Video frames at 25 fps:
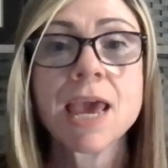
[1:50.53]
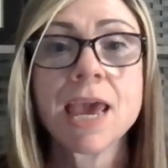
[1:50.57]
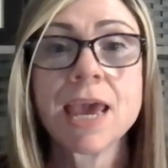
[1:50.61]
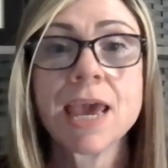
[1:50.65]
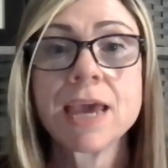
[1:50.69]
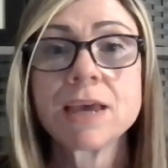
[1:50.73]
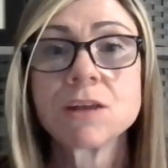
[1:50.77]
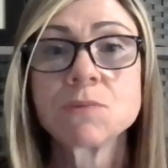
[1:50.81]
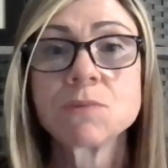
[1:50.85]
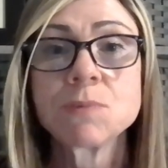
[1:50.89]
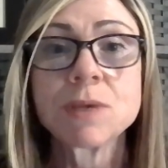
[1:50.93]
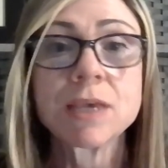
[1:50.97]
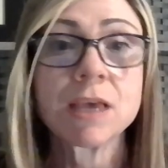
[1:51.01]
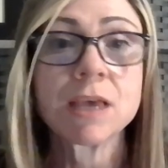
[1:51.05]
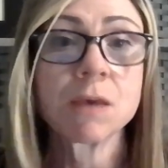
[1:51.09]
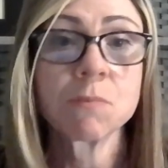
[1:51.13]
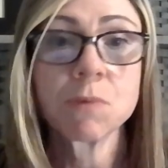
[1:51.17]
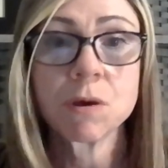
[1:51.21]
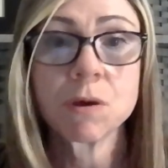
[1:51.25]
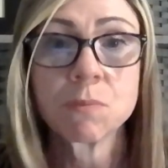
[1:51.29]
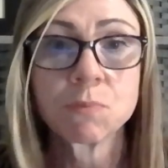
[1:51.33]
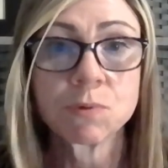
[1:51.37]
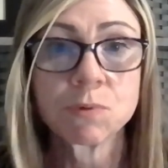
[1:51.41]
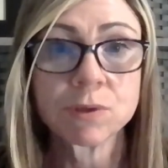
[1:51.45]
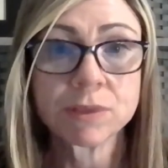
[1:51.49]
and we
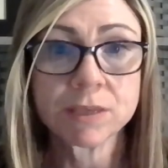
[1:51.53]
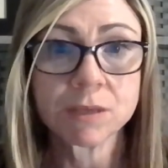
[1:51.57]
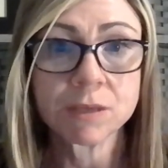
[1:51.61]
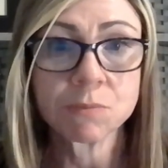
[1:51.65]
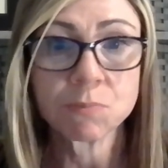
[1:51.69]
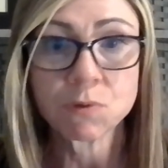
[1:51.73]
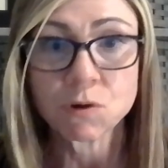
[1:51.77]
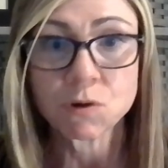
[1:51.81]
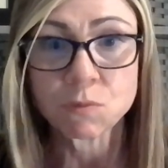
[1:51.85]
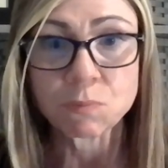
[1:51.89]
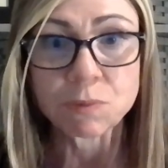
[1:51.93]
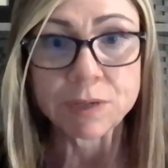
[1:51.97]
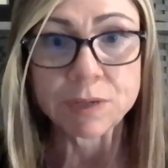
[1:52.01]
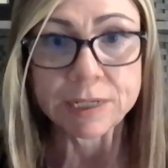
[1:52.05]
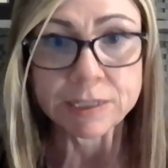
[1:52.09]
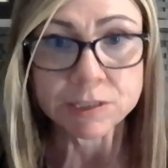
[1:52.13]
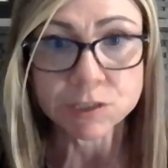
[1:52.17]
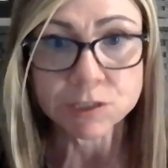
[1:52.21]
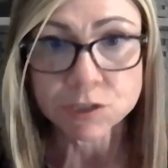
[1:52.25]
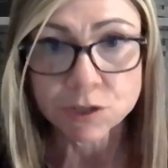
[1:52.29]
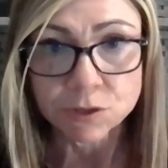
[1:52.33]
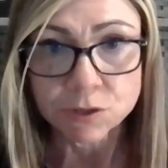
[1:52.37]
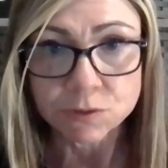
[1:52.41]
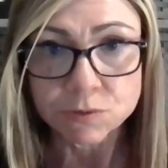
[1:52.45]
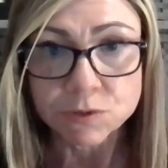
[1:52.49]
come up with the
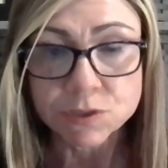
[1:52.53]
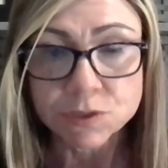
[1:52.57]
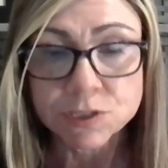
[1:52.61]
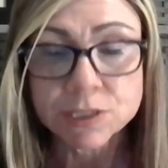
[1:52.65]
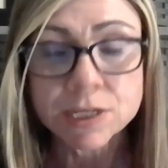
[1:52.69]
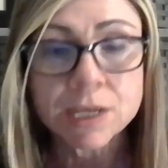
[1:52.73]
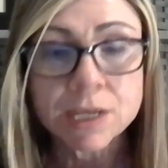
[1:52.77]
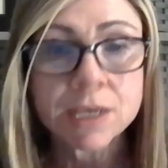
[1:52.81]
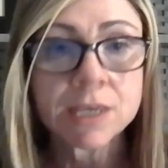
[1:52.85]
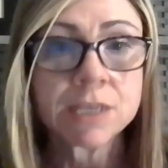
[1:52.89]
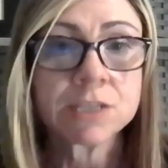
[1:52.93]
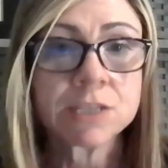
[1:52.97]
appropriate dose.